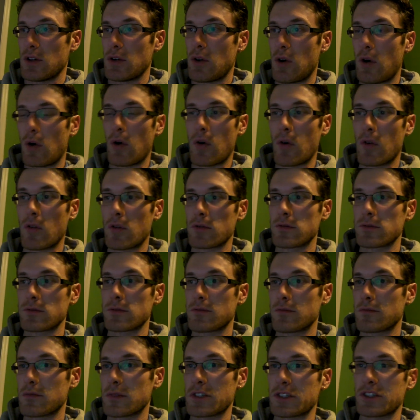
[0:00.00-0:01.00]
old,
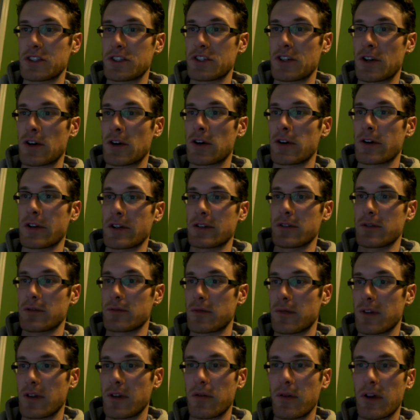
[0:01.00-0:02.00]
mature, and
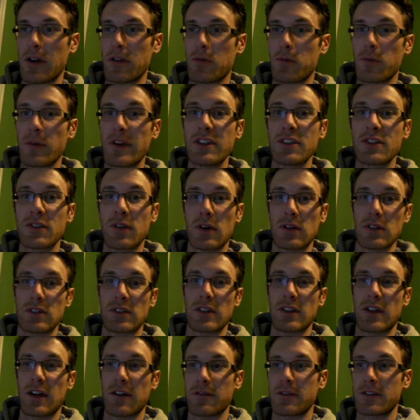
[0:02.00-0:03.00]
resourced
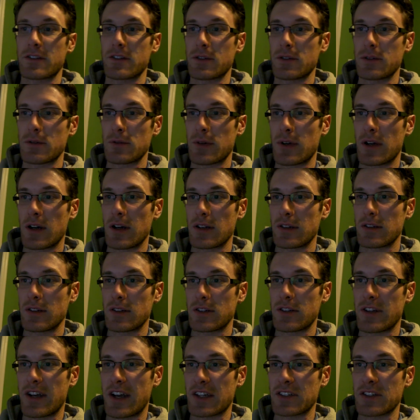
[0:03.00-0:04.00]
enough to
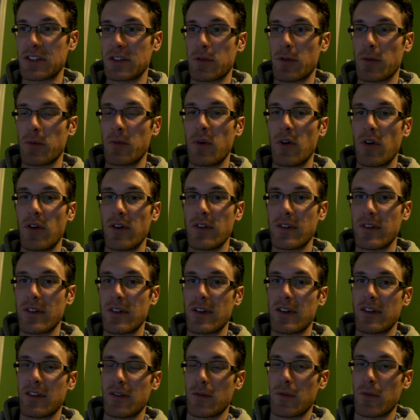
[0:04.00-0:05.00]
actually
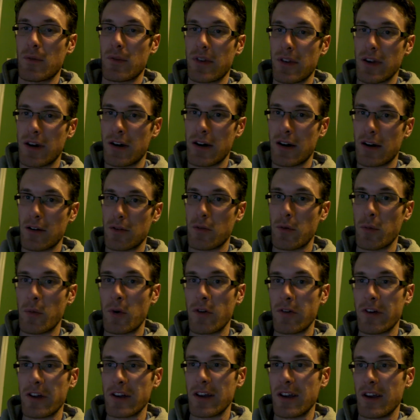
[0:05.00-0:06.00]

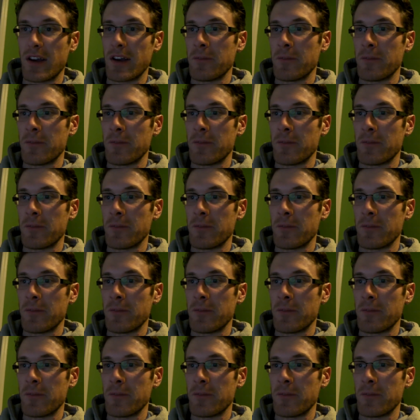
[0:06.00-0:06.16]
remove it.